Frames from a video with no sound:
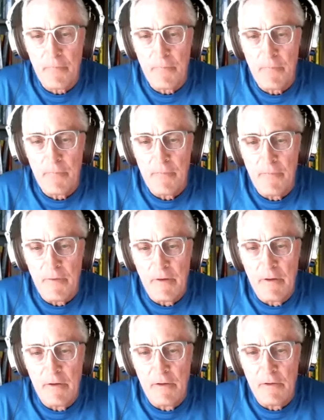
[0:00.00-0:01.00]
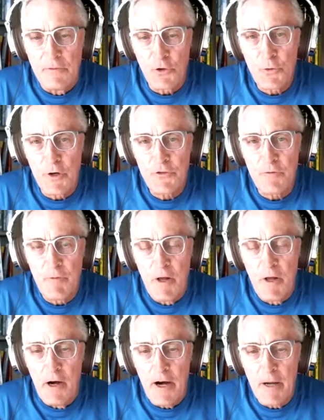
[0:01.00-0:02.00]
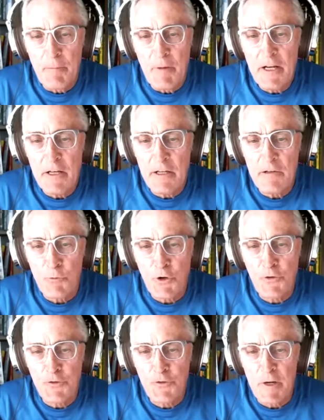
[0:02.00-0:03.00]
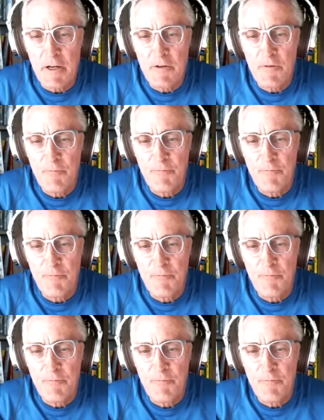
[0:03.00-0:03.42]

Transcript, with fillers: Oh, no, no question. Perfect. I'm 80. It works for me.